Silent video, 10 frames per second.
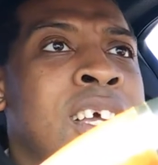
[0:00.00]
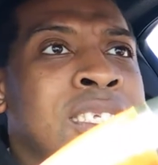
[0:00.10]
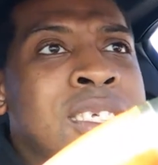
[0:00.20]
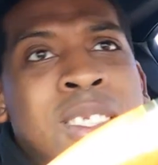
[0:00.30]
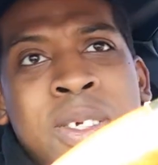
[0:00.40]

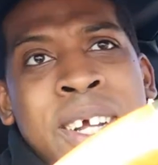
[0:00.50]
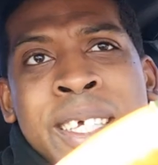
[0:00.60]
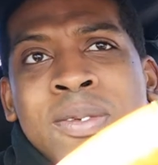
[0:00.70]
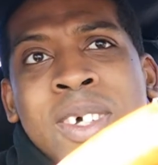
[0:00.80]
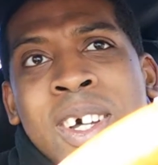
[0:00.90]
It's too
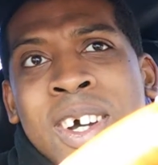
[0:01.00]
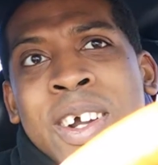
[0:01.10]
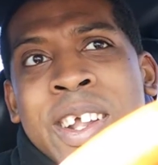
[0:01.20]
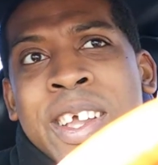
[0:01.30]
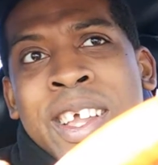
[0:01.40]
nice of a car
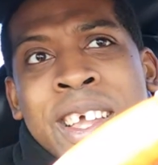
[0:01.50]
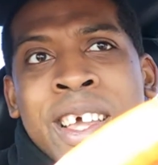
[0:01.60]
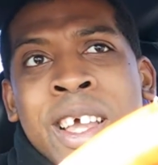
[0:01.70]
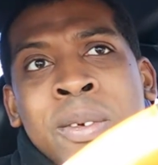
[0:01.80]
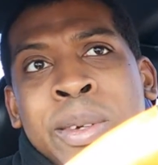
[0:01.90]
to
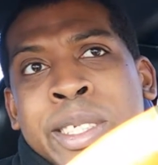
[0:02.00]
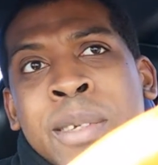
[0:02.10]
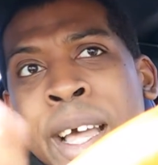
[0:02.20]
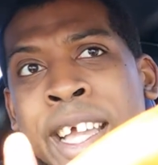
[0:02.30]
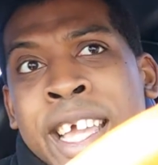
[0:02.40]
risk
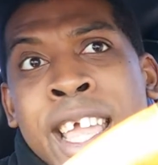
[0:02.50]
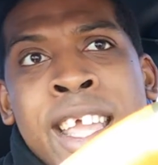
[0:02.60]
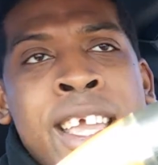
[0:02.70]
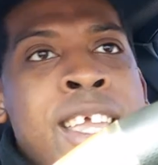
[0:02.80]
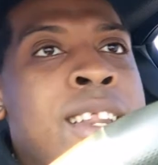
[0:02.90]
somebody
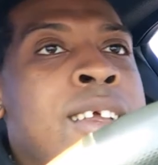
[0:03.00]
hitting it.